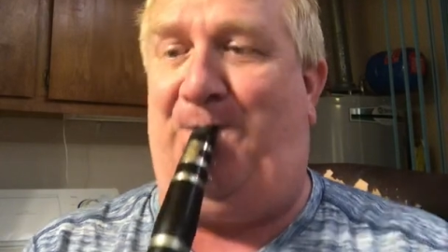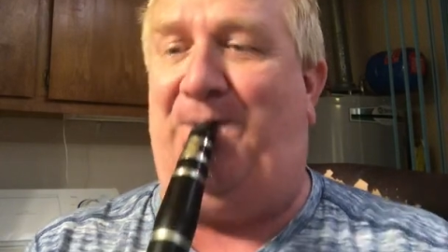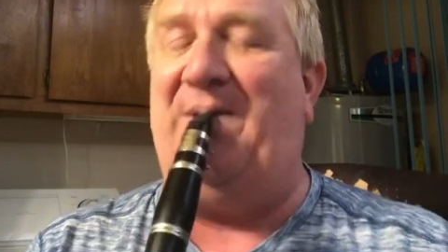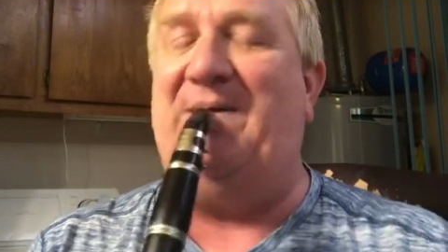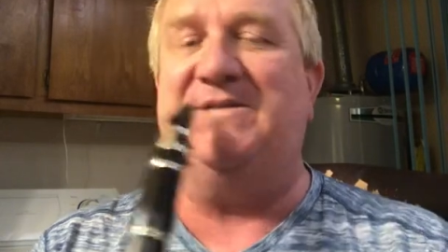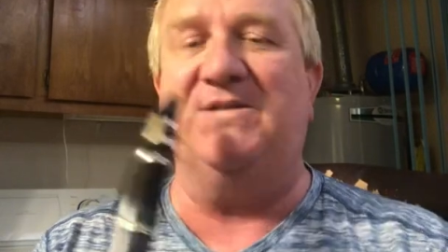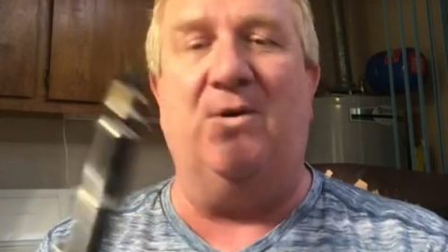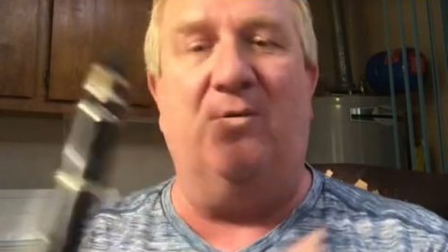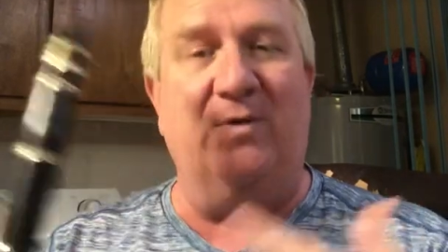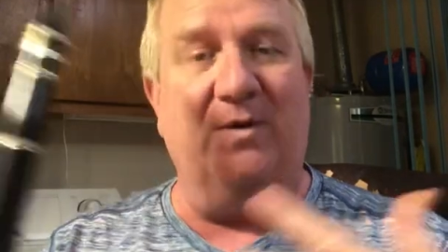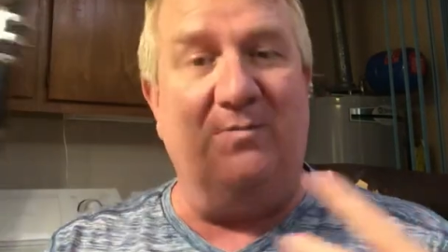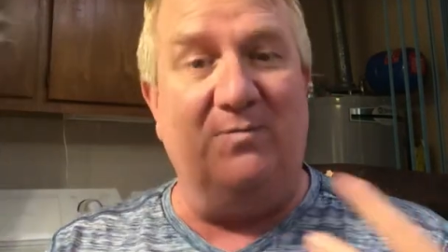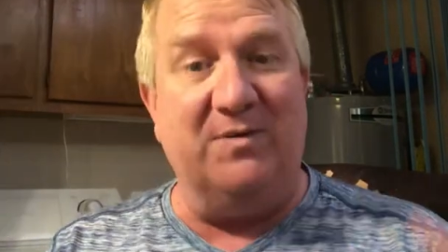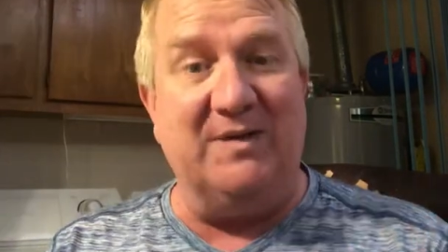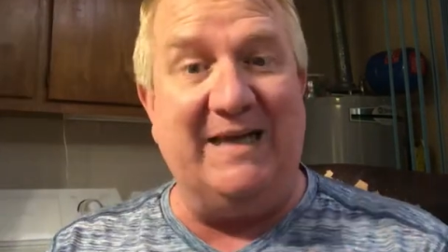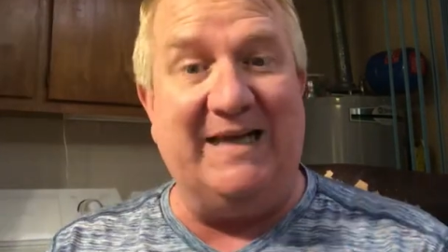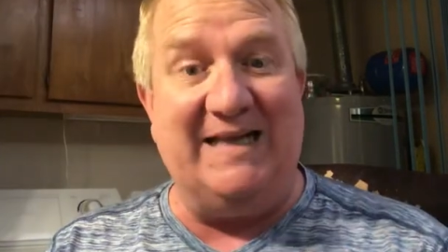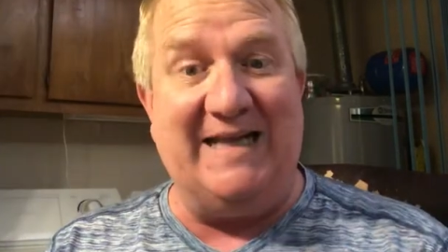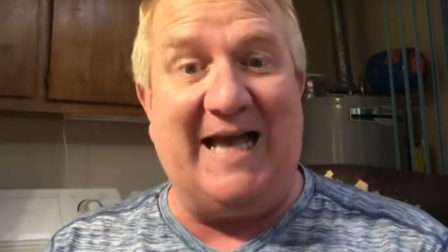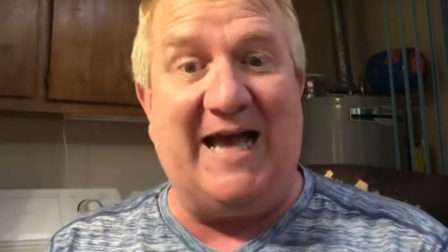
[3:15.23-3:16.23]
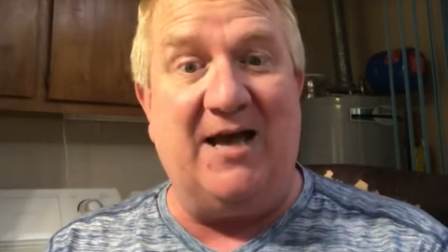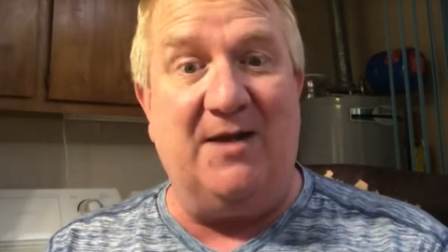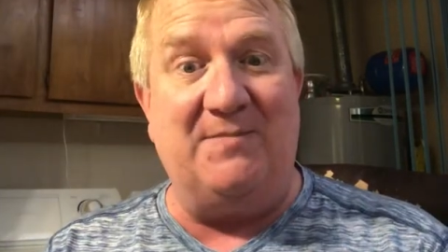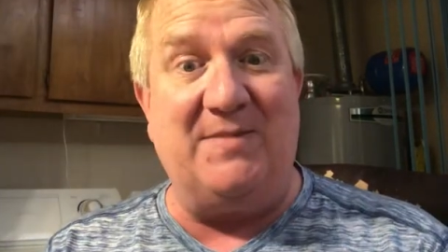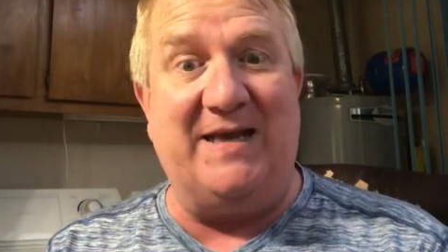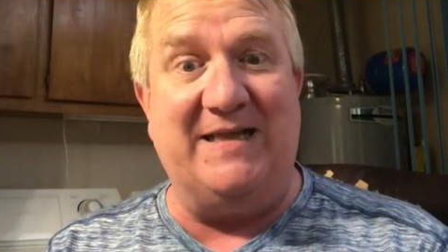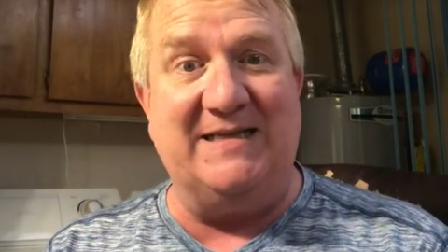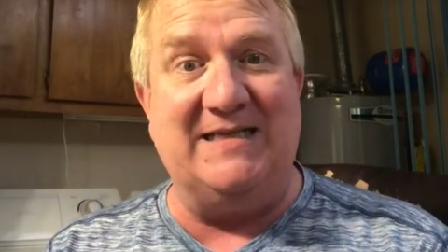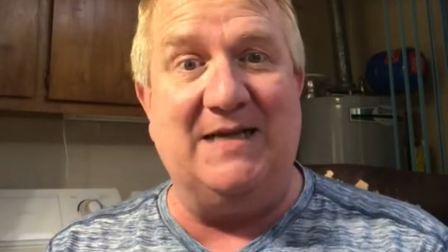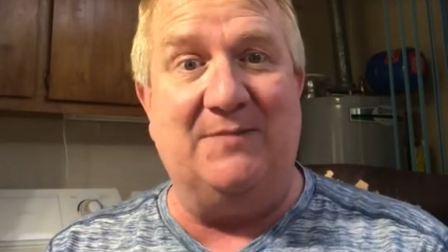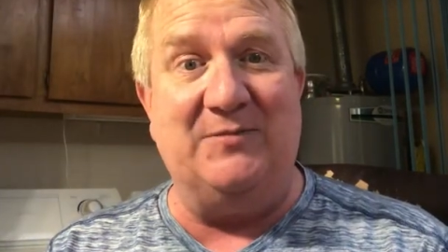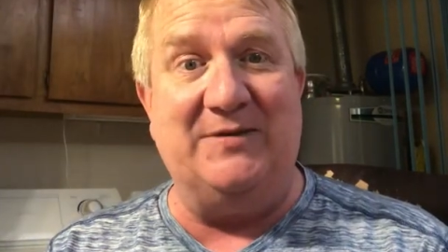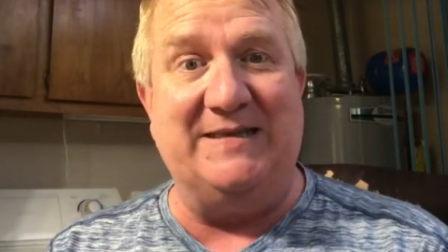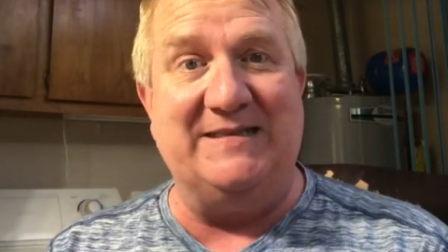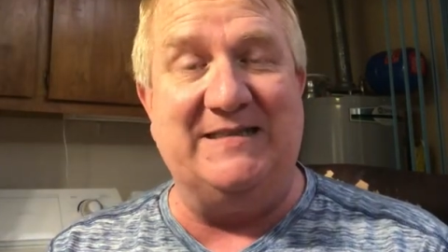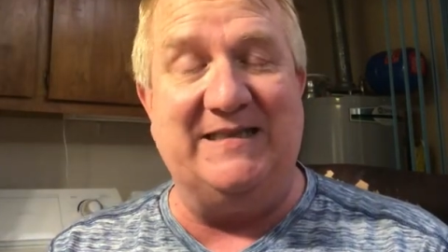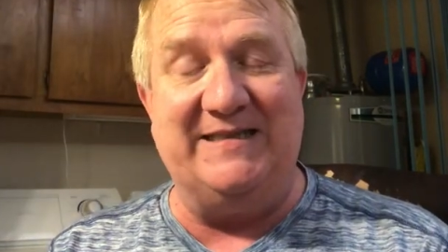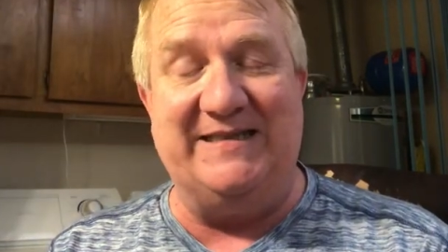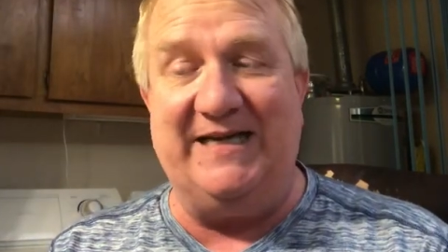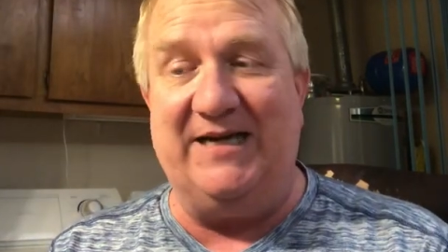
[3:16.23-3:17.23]
So we're really loud by the time we get
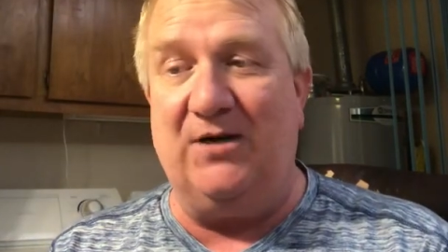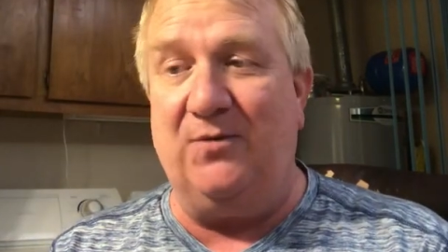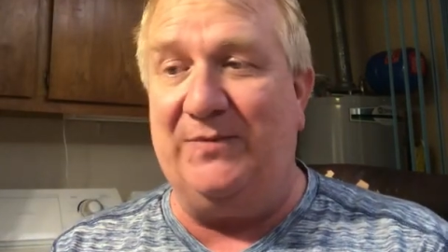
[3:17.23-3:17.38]
to there.